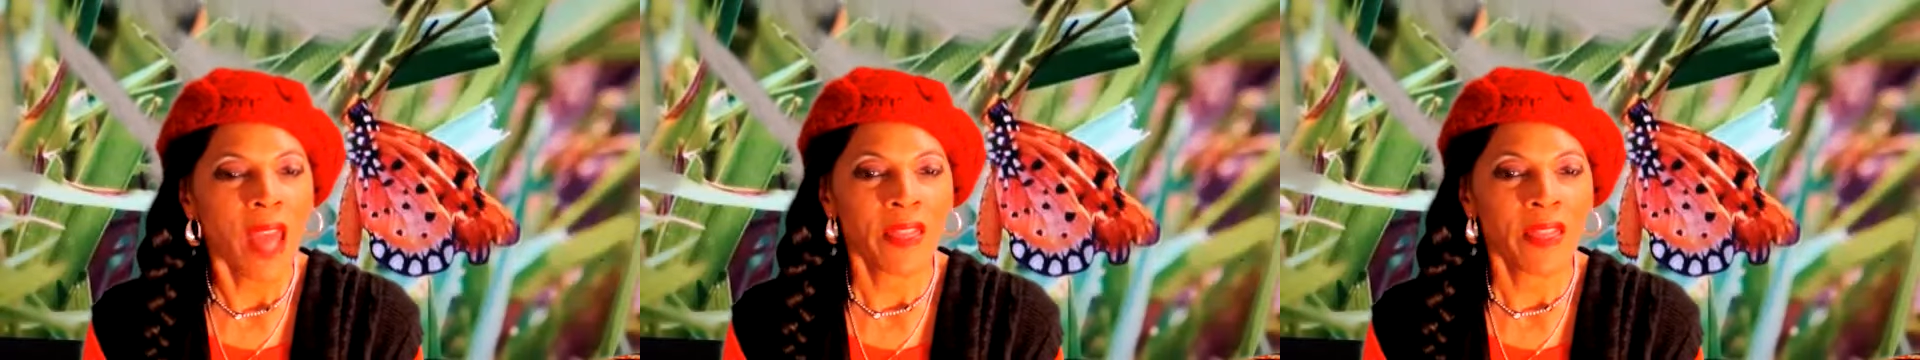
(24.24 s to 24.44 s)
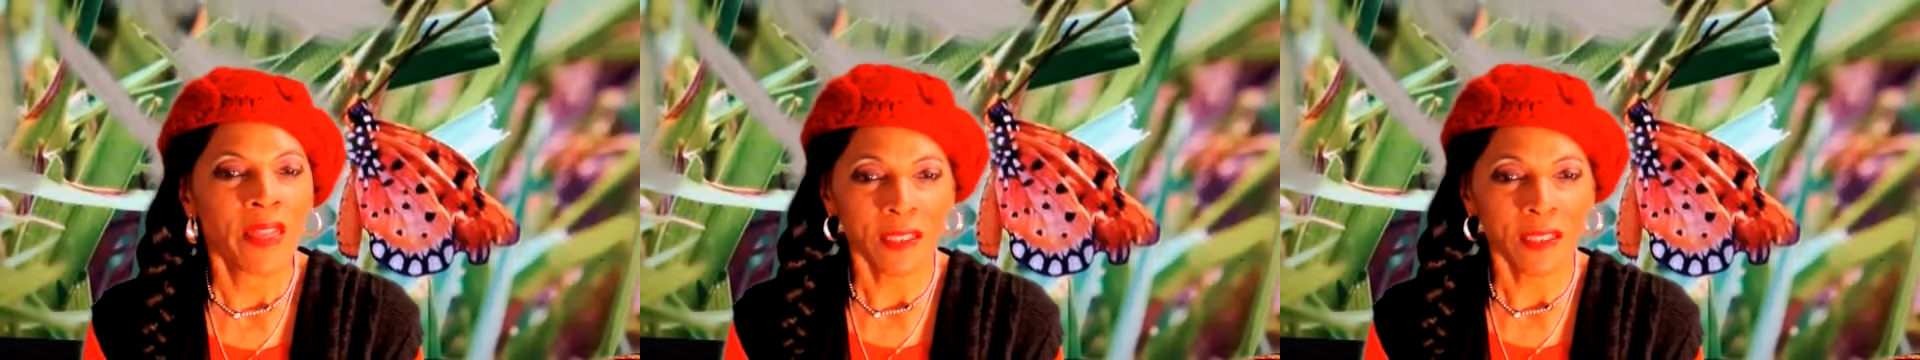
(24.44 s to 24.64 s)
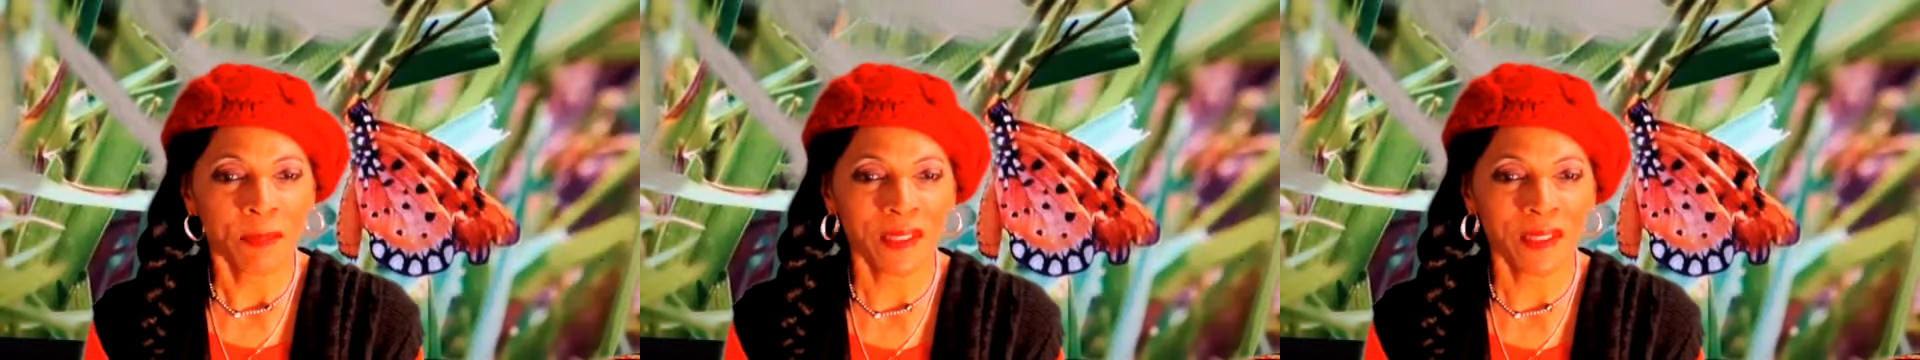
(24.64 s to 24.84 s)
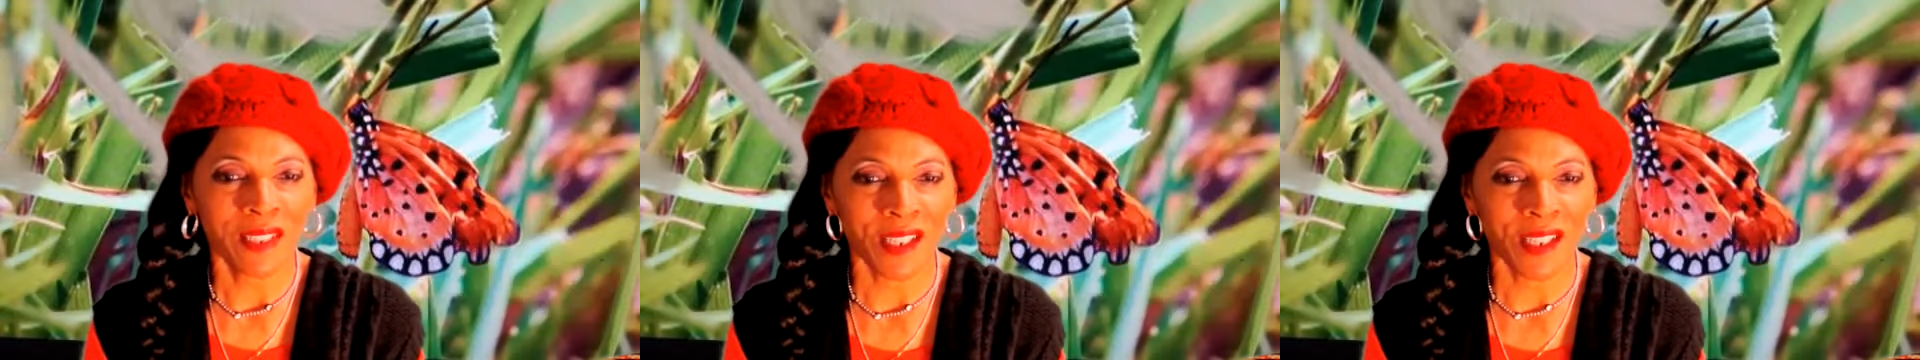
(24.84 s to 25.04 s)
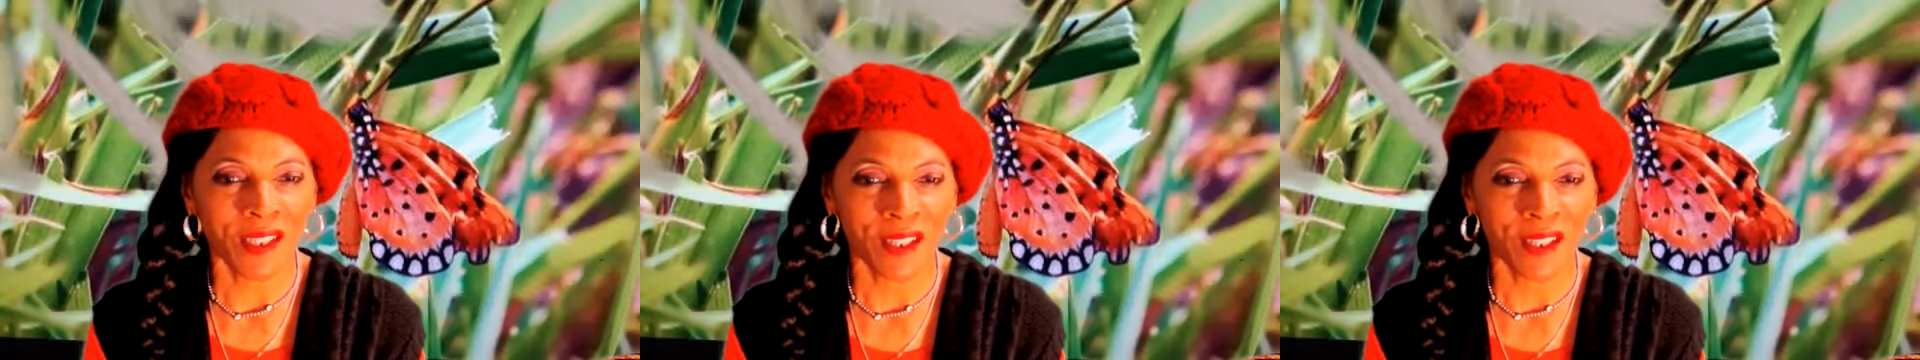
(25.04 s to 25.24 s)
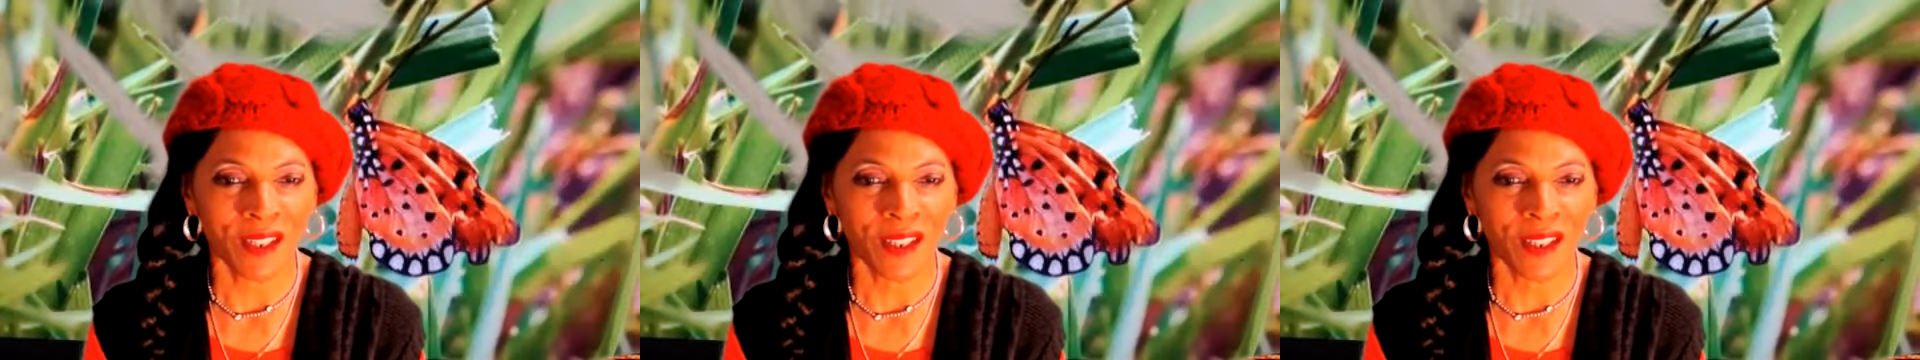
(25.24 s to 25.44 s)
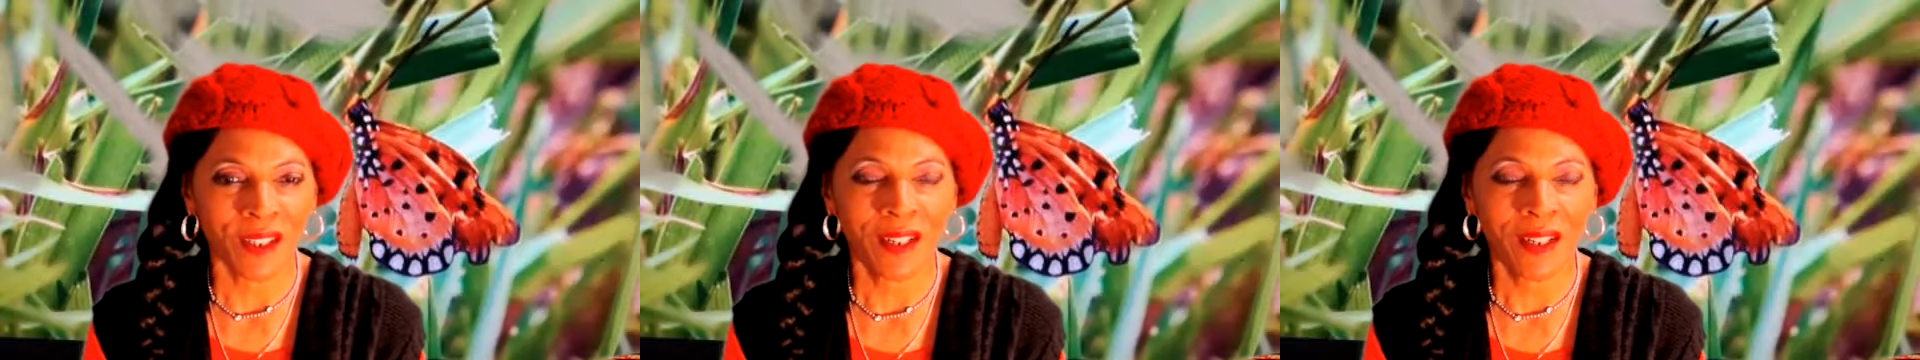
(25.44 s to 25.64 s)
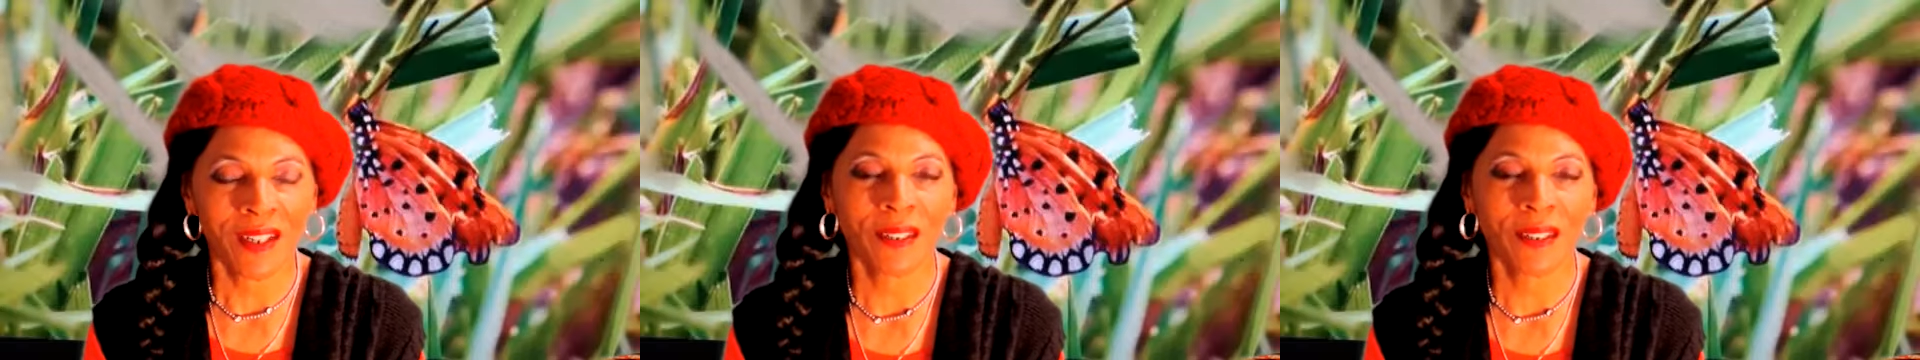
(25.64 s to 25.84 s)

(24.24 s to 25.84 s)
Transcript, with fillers: This particular